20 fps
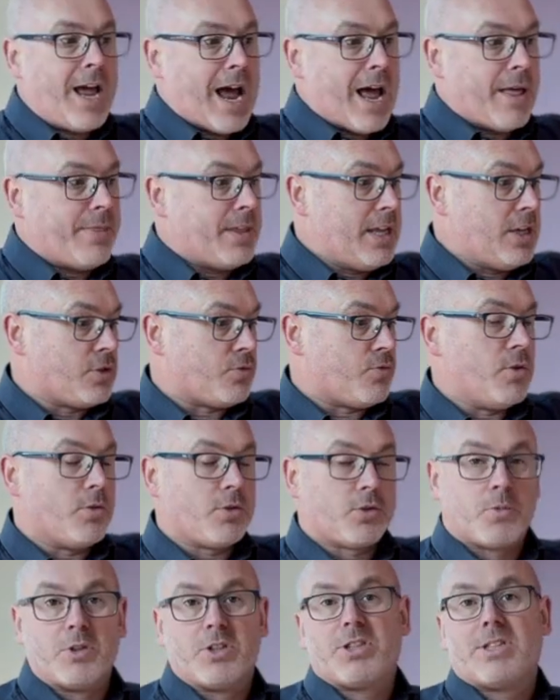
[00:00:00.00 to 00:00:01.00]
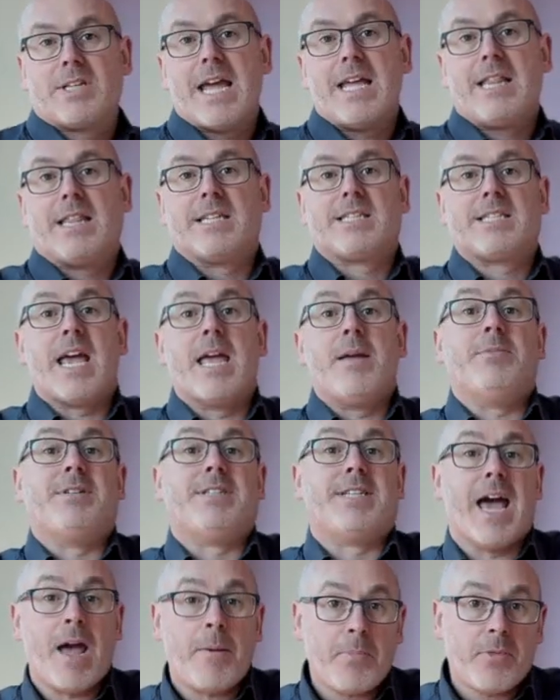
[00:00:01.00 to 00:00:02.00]
and these rooms will stay the same
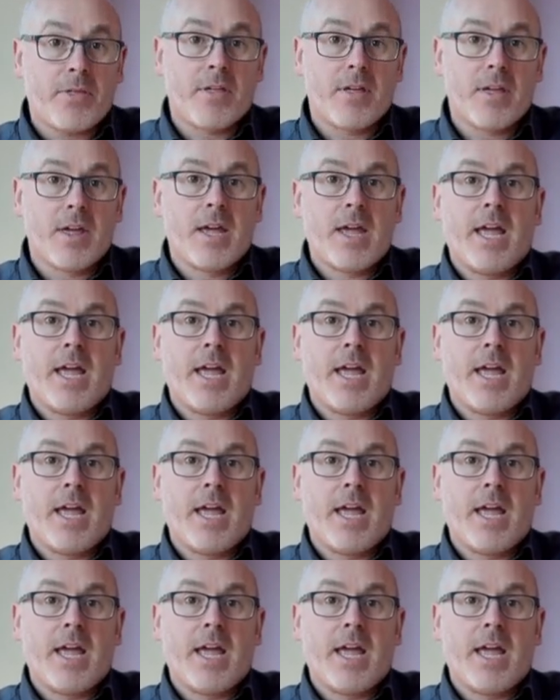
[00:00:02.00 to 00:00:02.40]
depth.